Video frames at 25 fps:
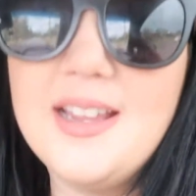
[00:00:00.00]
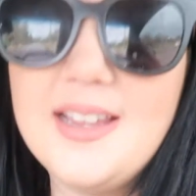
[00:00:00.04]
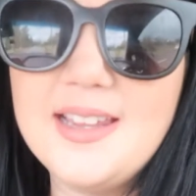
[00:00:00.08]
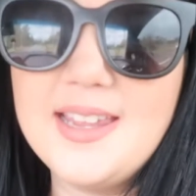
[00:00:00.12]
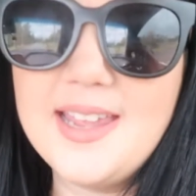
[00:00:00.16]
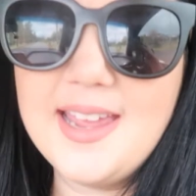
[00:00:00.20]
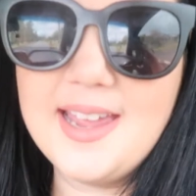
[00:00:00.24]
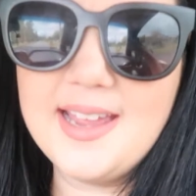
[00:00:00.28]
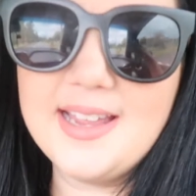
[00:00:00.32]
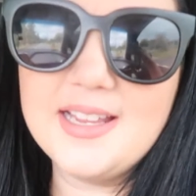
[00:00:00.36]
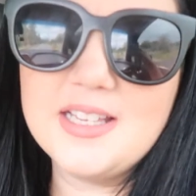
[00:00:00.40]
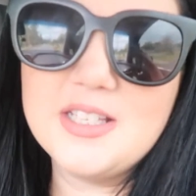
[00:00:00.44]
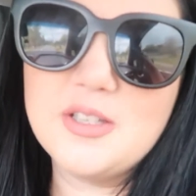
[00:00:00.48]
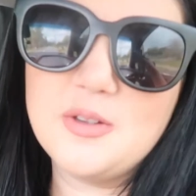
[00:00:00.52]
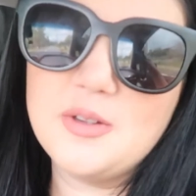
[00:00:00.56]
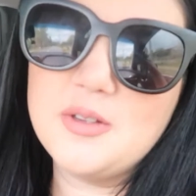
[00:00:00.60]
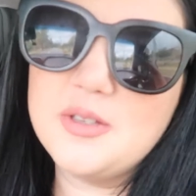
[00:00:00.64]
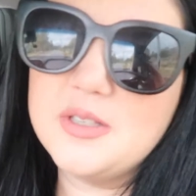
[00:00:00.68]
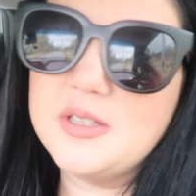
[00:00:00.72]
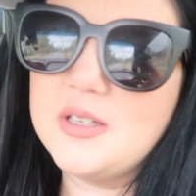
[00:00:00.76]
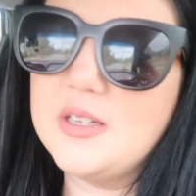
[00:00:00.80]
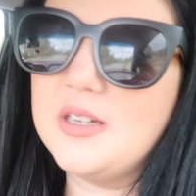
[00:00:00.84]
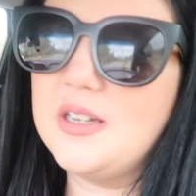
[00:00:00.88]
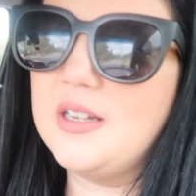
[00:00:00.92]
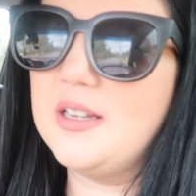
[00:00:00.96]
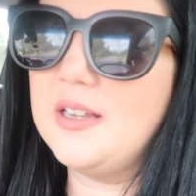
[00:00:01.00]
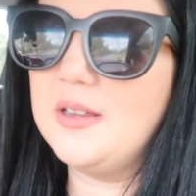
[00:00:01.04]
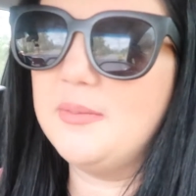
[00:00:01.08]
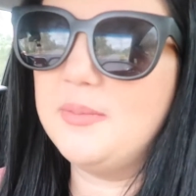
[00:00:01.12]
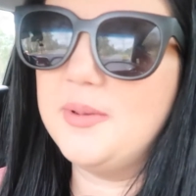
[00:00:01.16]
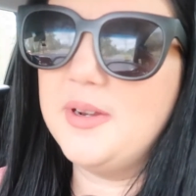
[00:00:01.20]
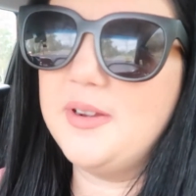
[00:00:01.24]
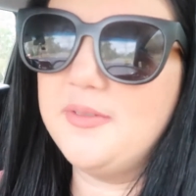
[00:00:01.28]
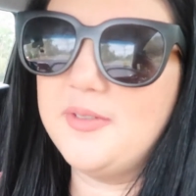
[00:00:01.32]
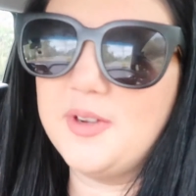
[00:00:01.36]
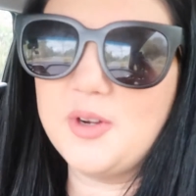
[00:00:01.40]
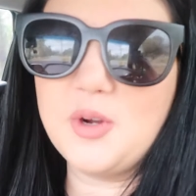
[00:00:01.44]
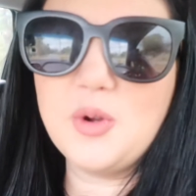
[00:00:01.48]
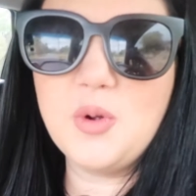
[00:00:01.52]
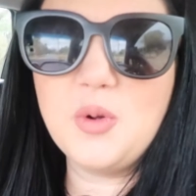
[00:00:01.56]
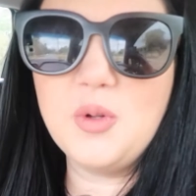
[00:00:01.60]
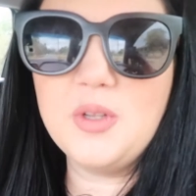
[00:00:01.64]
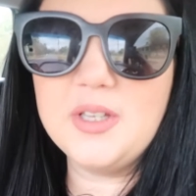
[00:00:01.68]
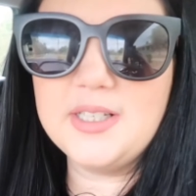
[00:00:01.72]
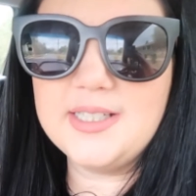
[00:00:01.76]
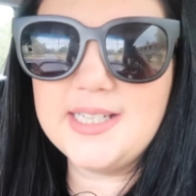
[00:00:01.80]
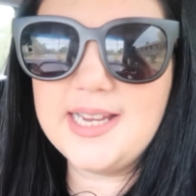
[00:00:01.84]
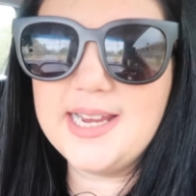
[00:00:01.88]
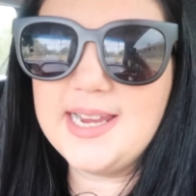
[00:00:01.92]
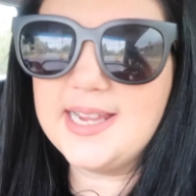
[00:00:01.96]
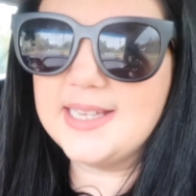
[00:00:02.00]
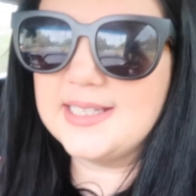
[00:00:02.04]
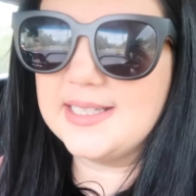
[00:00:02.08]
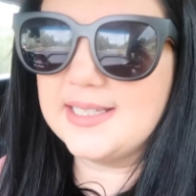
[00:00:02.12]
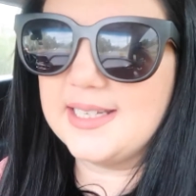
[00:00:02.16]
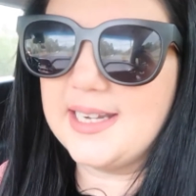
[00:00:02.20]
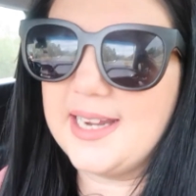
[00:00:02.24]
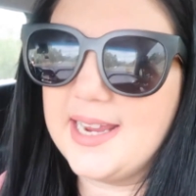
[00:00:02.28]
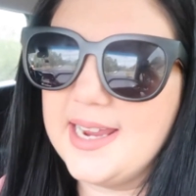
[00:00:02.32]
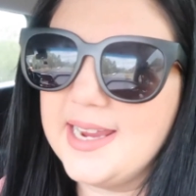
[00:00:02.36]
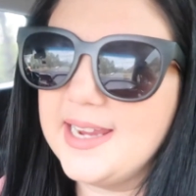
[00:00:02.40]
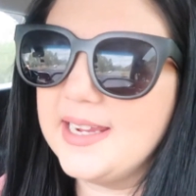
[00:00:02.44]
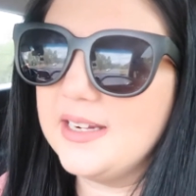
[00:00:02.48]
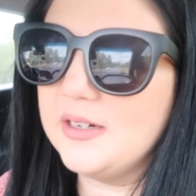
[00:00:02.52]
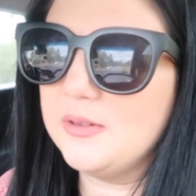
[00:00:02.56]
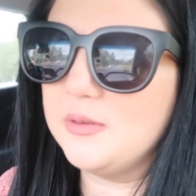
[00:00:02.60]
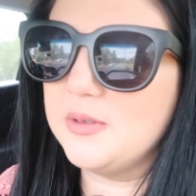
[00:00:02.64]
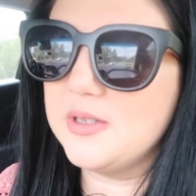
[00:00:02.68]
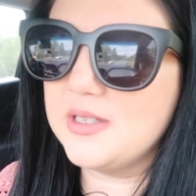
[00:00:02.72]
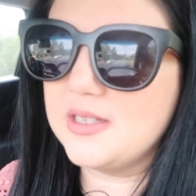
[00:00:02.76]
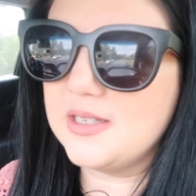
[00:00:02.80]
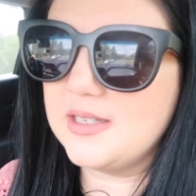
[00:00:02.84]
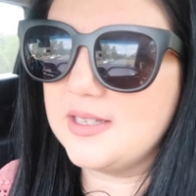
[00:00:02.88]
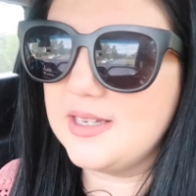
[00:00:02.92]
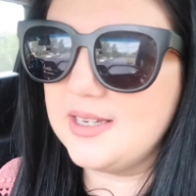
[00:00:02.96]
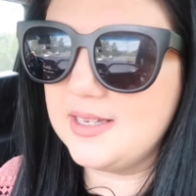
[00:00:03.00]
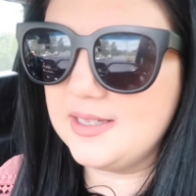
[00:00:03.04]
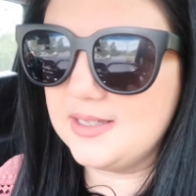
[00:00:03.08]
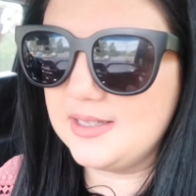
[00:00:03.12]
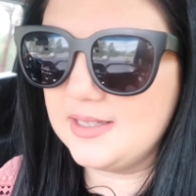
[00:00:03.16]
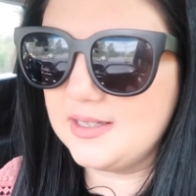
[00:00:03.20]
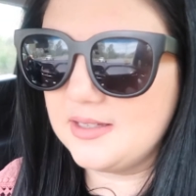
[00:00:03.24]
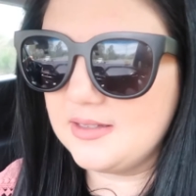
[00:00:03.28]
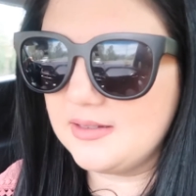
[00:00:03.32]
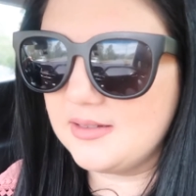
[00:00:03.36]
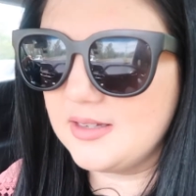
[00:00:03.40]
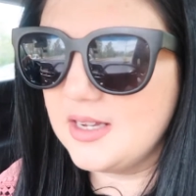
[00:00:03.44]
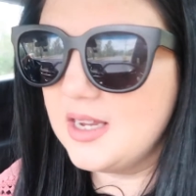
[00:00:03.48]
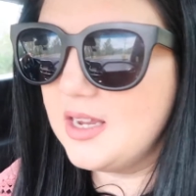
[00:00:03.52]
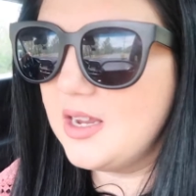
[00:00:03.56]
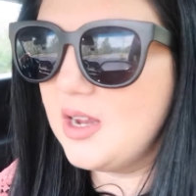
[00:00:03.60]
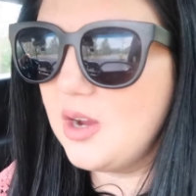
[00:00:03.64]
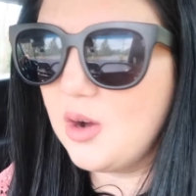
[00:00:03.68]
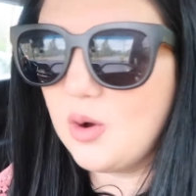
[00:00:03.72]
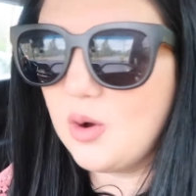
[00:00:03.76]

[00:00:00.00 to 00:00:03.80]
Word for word: Yeah, so it was a, a bit of a cooler day yesterday, and it was it's